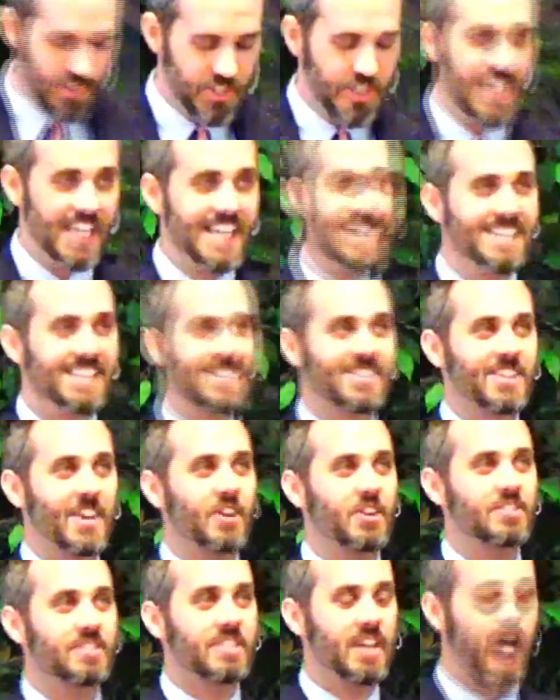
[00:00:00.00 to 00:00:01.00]
Jesus
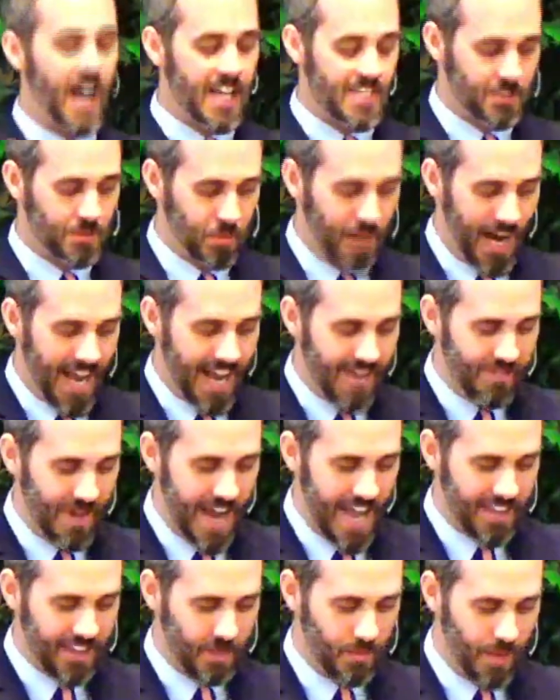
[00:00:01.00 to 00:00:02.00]
turns God's
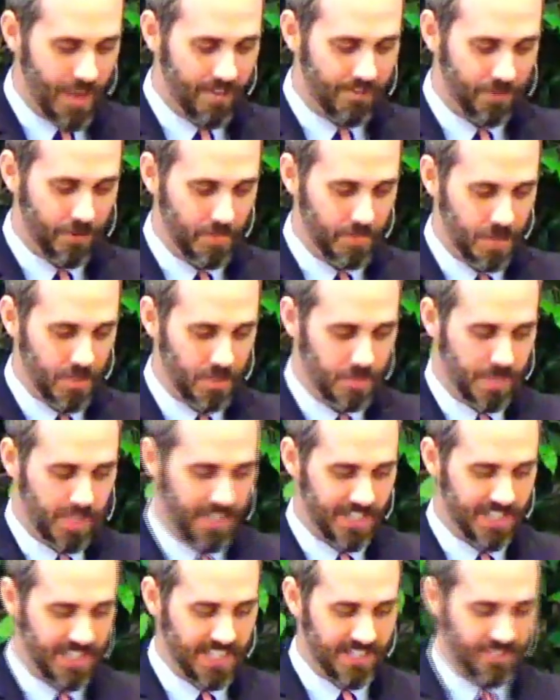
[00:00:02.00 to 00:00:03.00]
wrath away from you
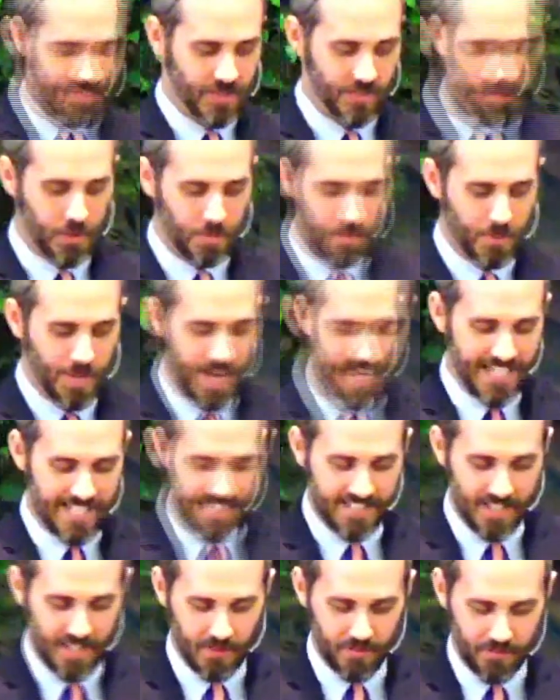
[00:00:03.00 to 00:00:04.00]
because of your pride
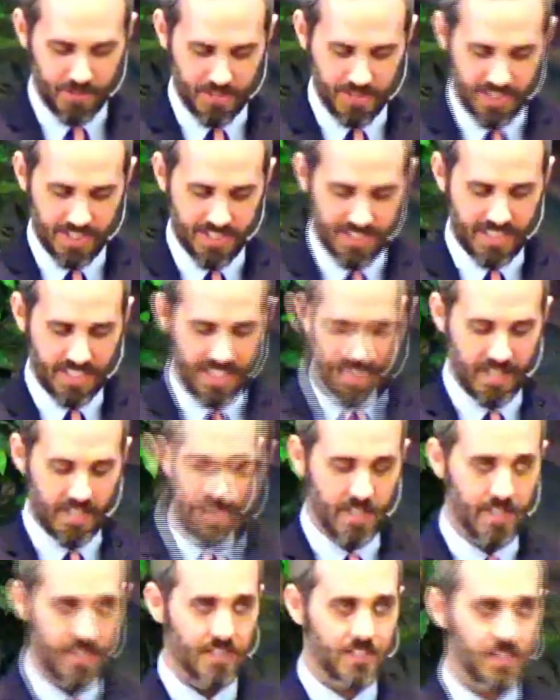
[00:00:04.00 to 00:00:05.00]
and selfishness.
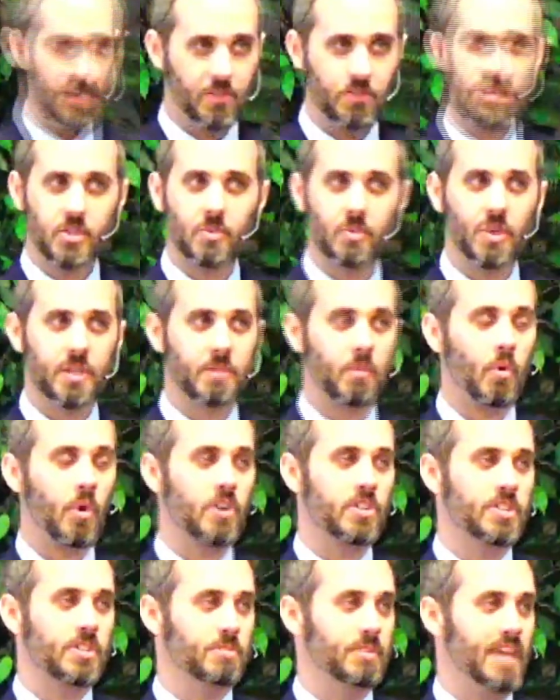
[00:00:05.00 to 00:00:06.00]
Don't you want to
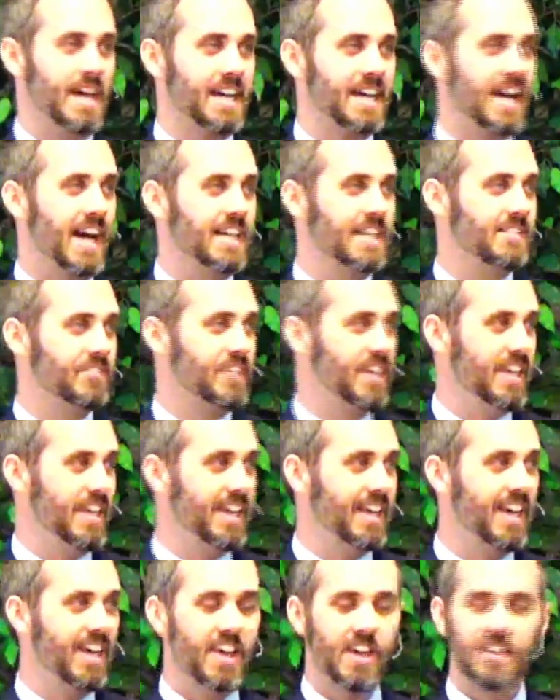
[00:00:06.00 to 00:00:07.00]
worship that kind of king?